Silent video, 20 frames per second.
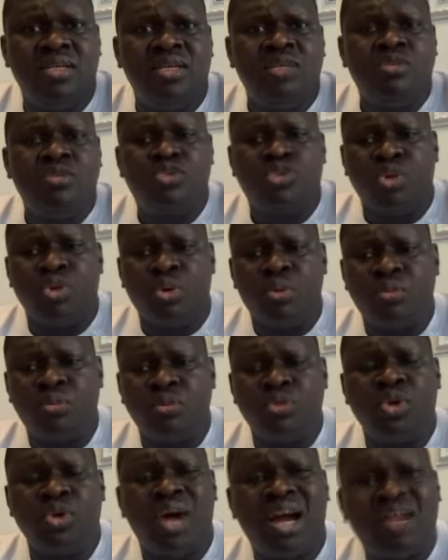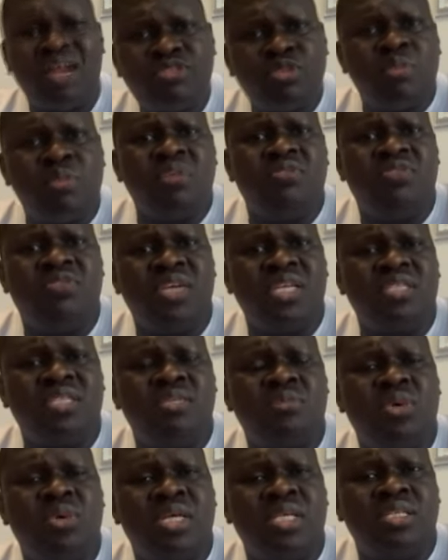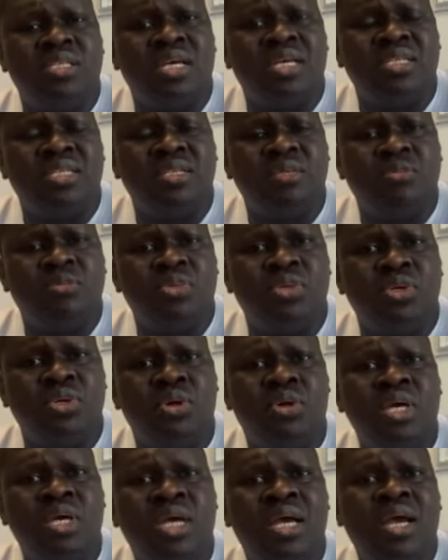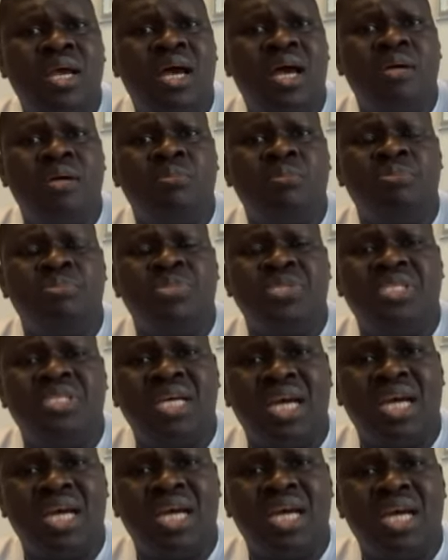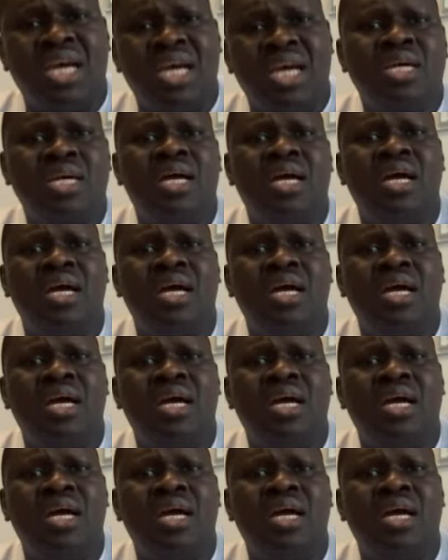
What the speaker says: So you have to be flexible as an entrepreneur and be dynamic,